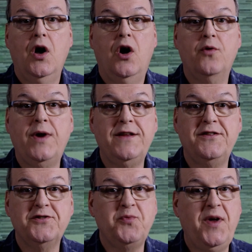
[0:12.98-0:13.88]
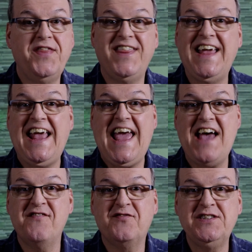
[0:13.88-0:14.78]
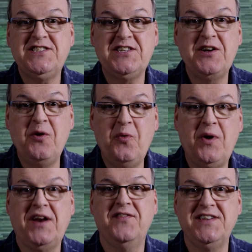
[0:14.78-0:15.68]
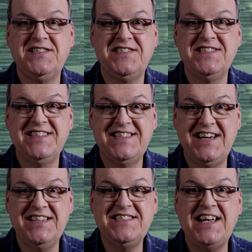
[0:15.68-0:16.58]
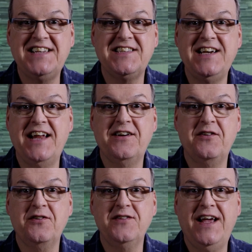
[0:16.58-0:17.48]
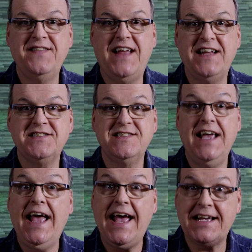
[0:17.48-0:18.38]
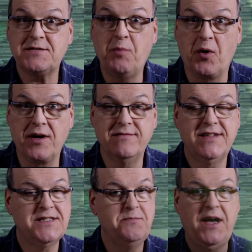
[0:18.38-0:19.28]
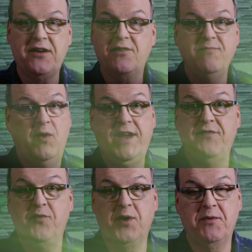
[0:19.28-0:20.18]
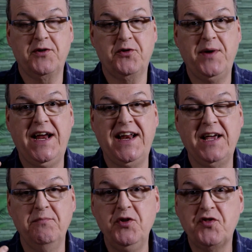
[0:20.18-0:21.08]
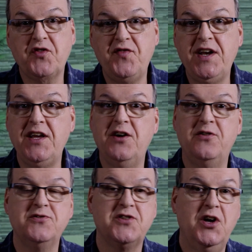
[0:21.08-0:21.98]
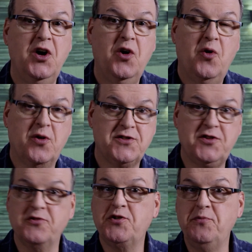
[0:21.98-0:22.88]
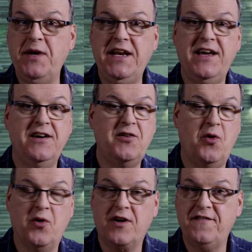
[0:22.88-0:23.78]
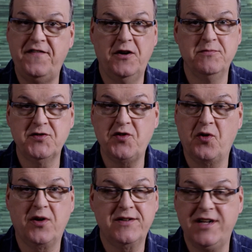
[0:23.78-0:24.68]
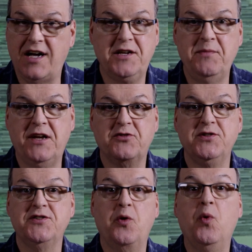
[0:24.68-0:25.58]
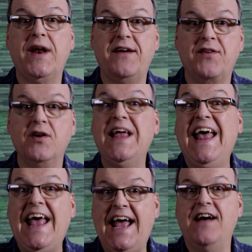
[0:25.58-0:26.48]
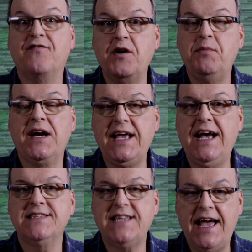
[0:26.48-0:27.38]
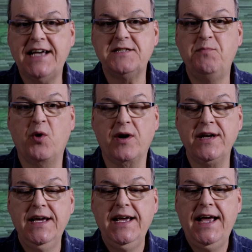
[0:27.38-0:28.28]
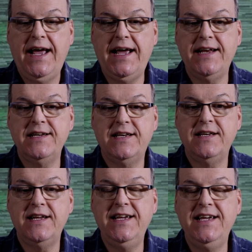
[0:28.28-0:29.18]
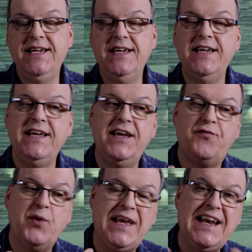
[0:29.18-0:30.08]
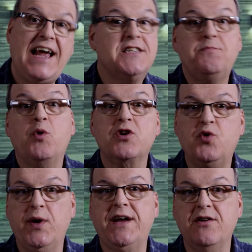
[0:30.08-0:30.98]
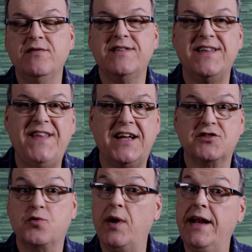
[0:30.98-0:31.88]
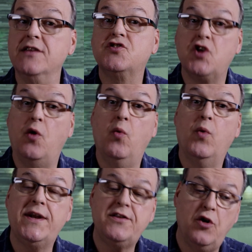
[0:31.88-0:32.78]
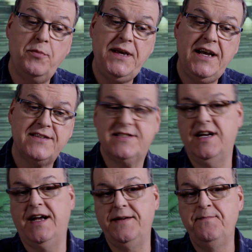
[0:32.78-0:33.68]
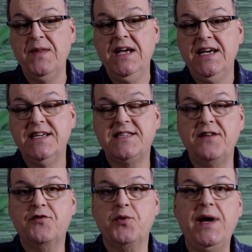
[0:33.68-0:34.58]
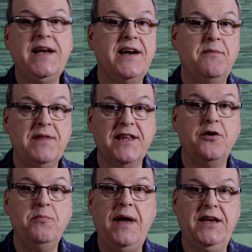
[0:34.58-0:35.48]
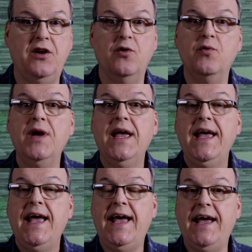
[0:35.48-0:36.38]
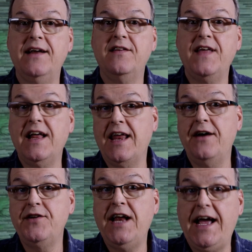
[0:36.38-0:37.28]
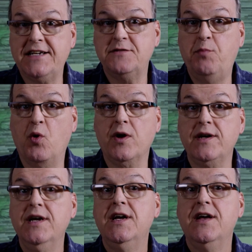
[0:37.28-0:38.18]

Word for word: All right, there's one thing every single one of us does as an editor, and that's export. Doesn't matter if we're creating music videos or social media or films or documentaries or whatever, everybody has to export. And if we can export quicker, then that's great. So what Adobe has done is they've created a little menu and they allow you to export